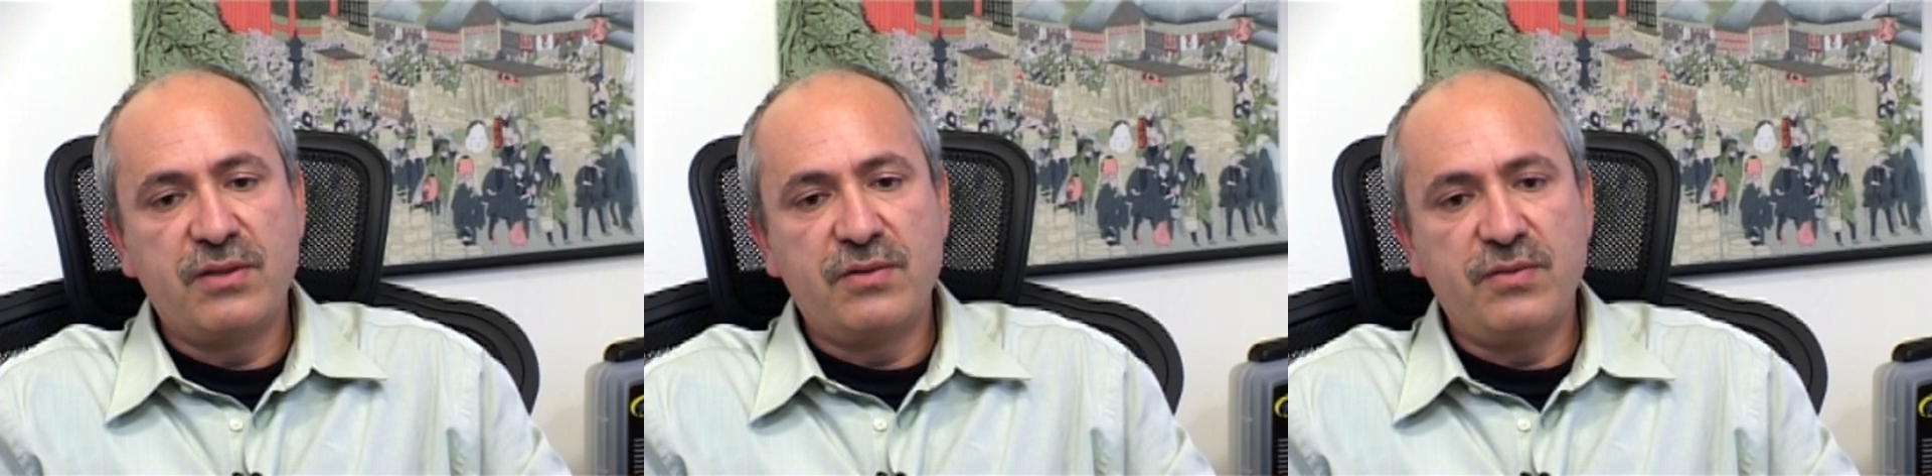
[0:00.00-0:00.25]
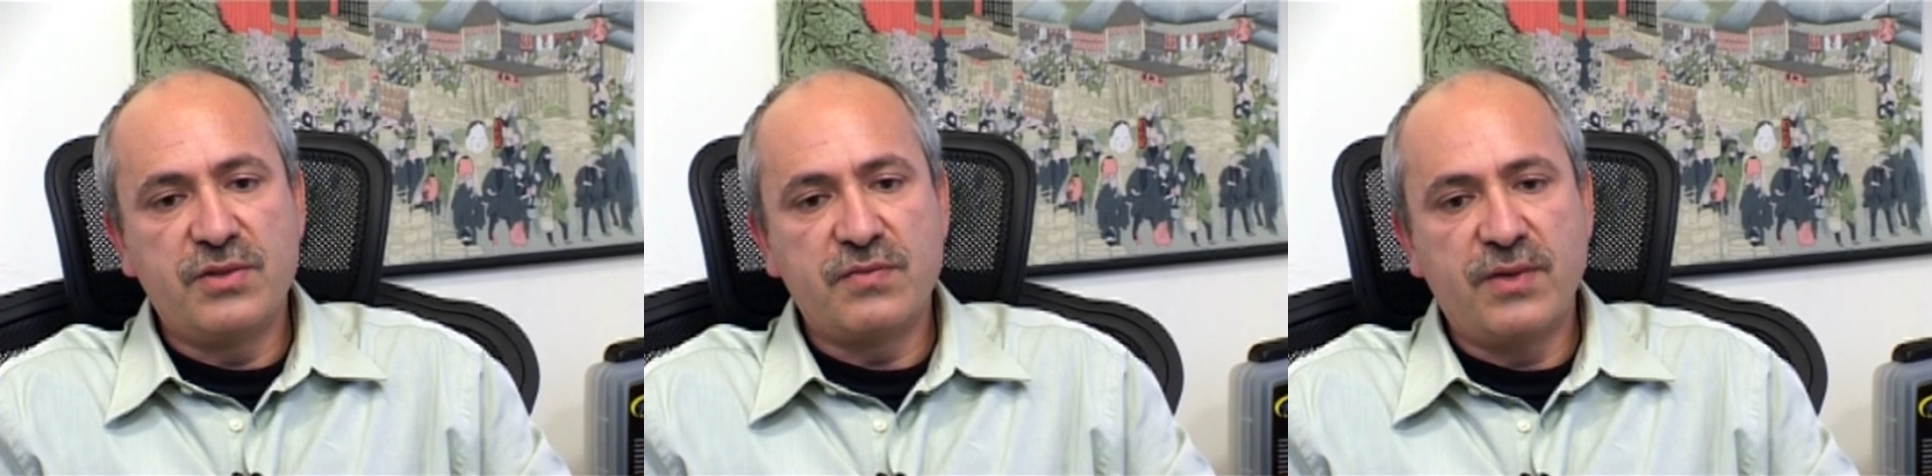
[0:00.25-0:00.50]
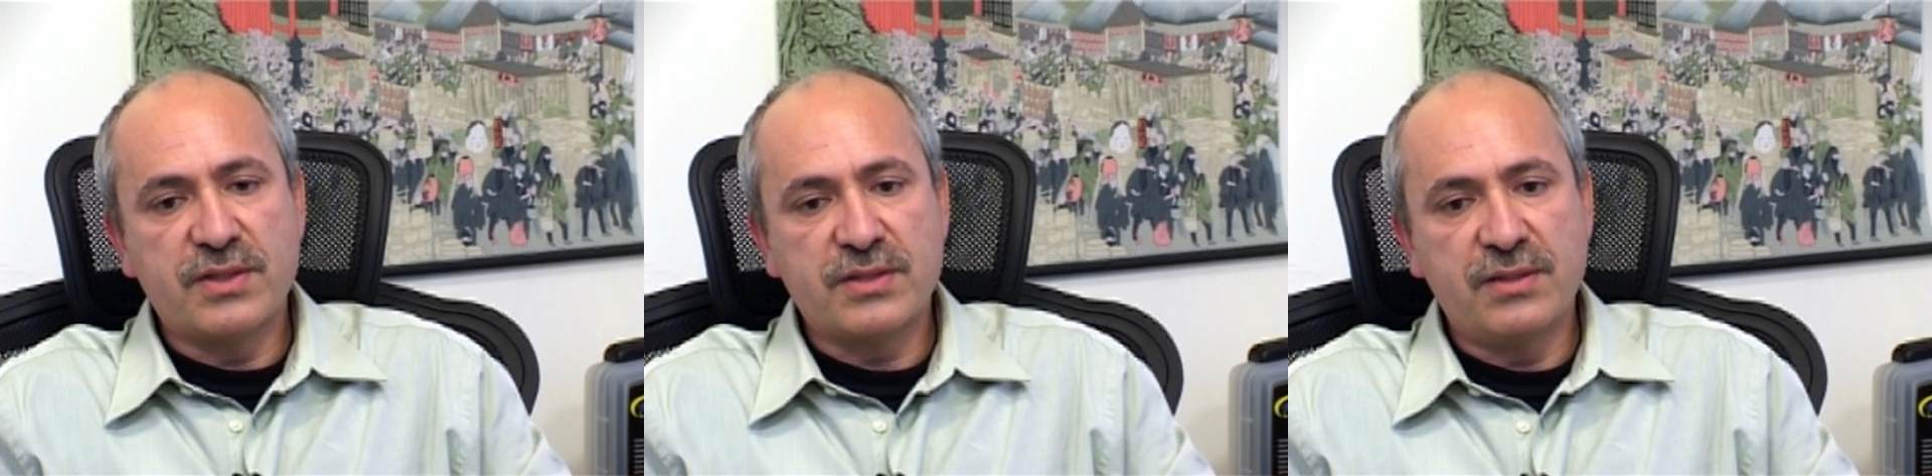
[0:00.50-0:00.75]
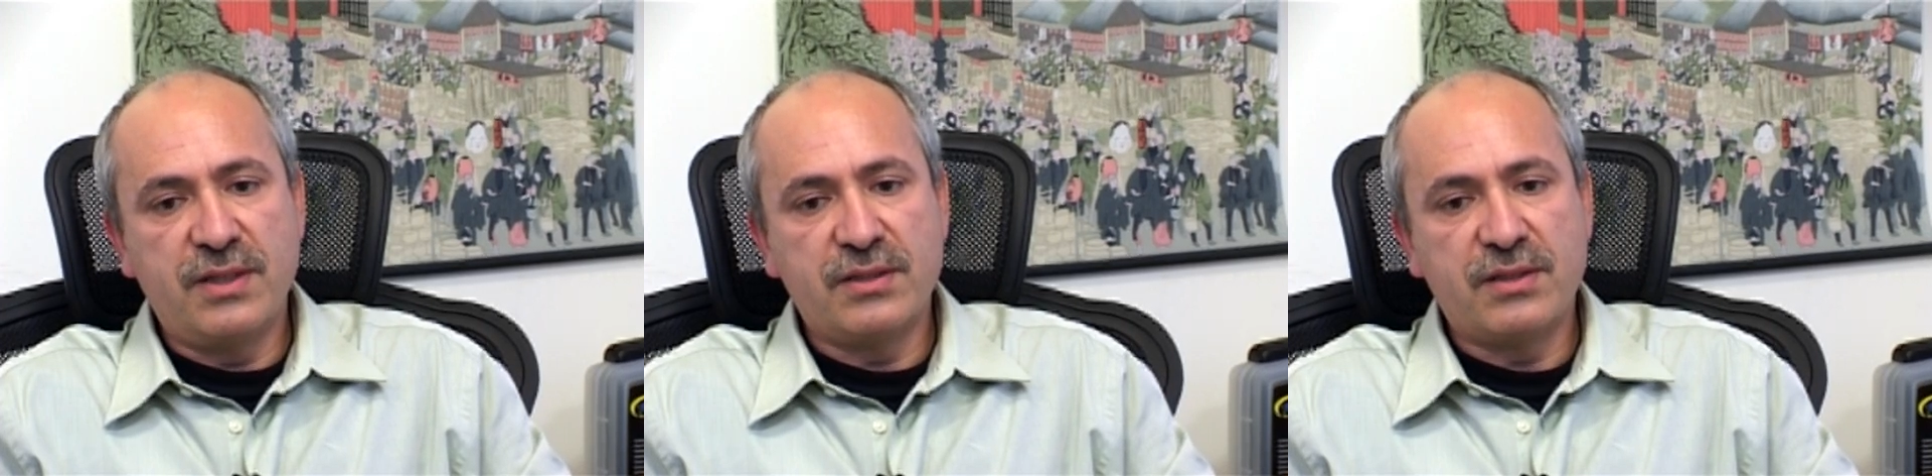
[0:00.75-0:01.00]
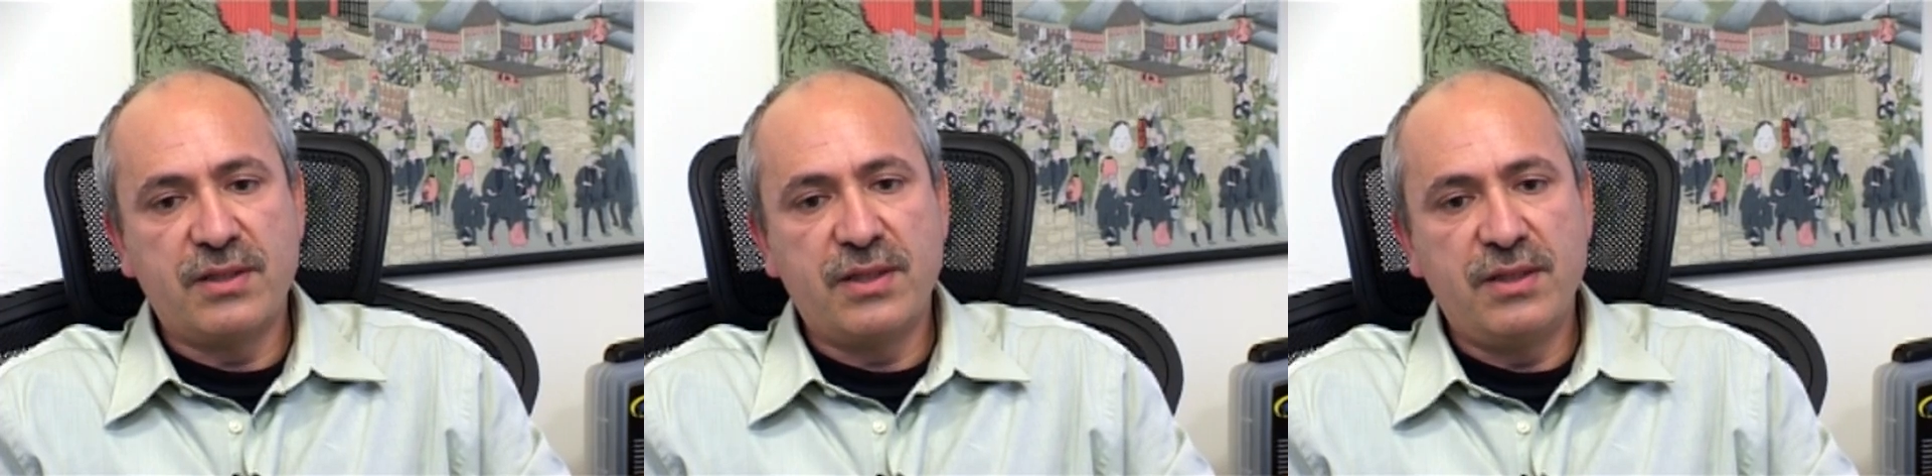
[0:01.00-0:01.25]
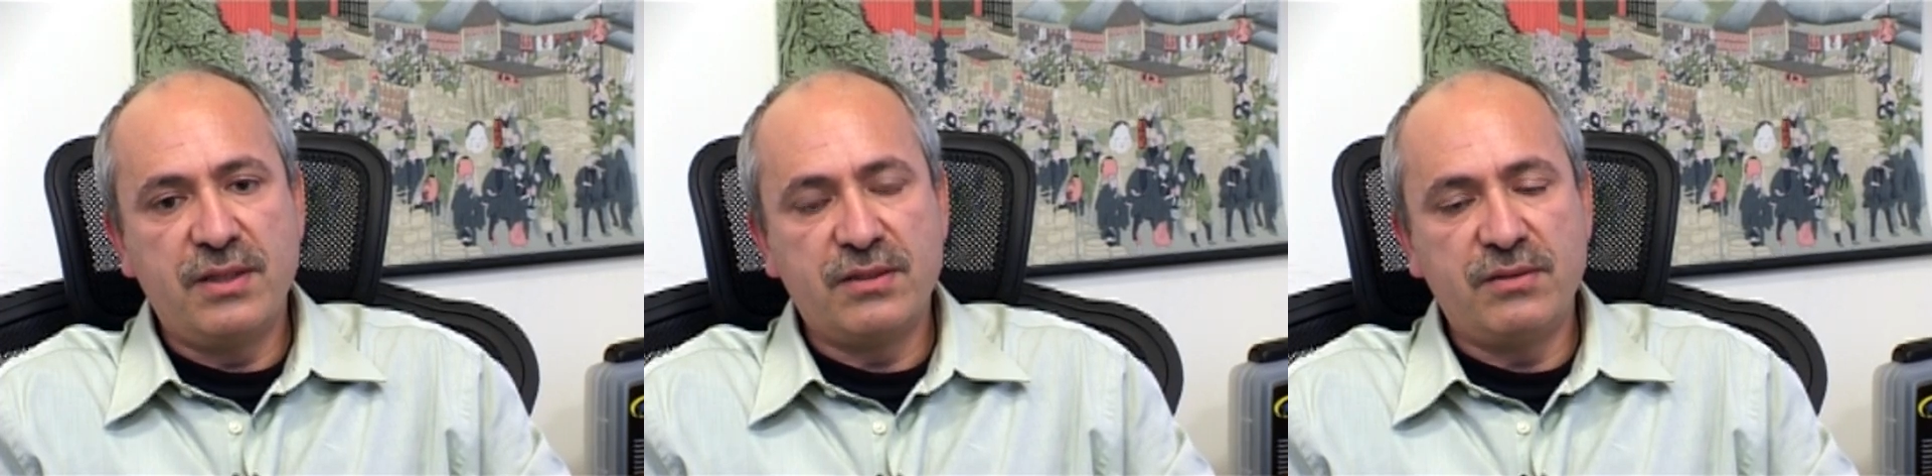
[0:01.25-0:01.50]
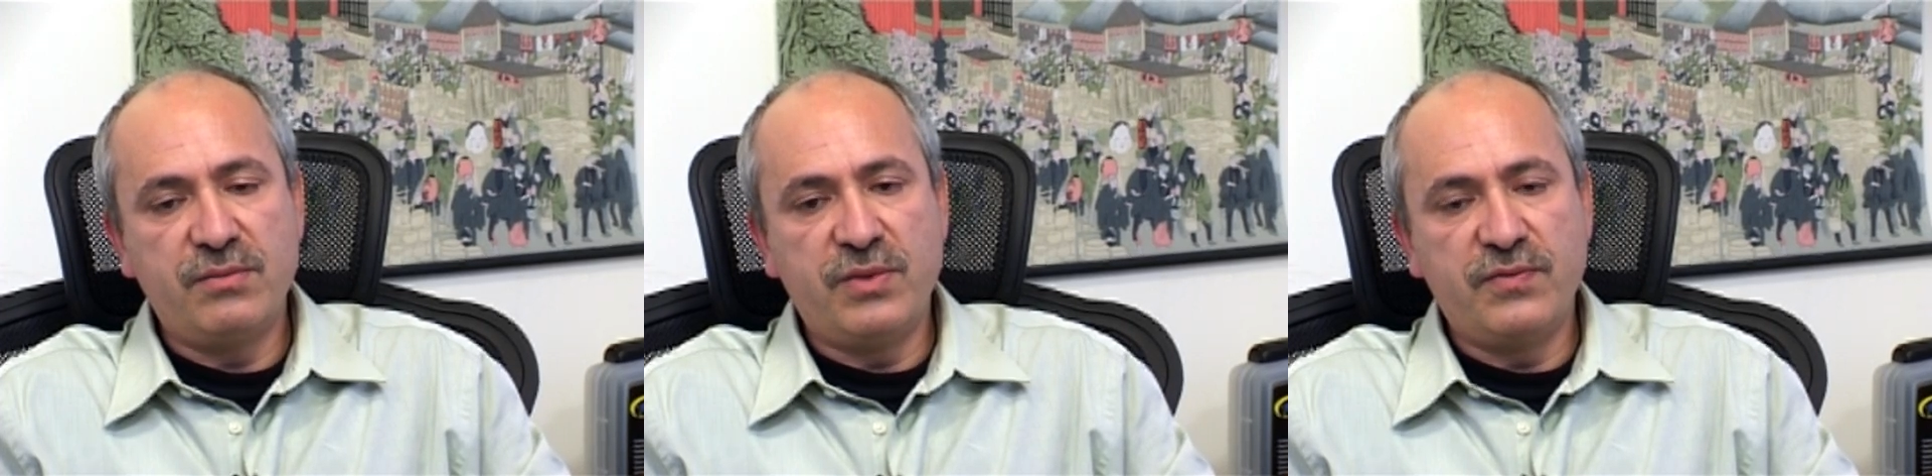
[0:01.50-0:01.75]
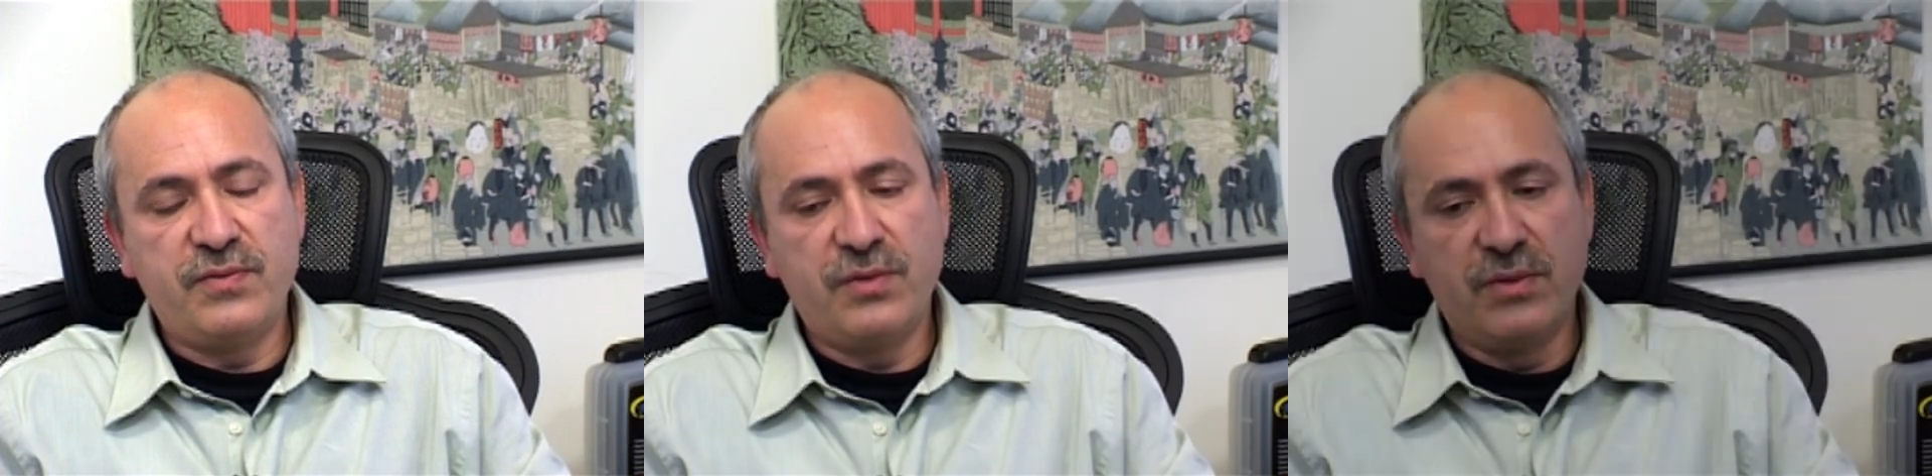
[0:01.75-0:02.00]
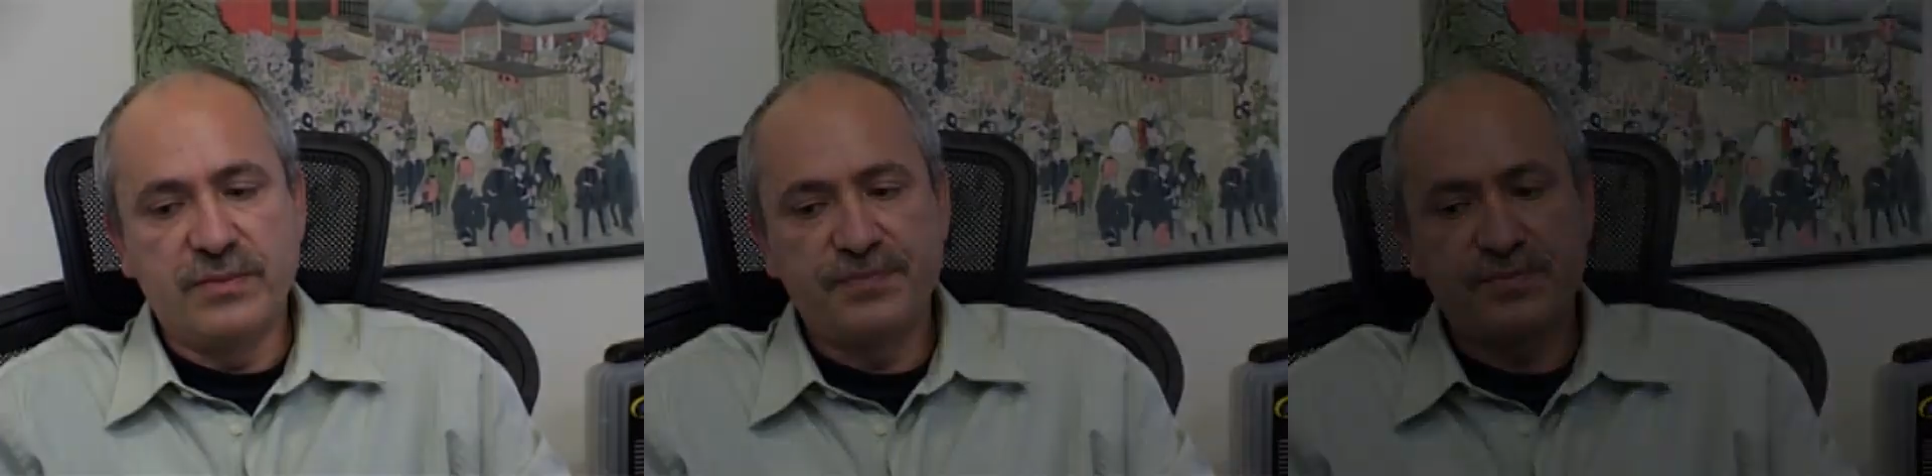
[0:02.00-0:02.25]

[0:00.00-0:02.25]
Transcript: which was not created before.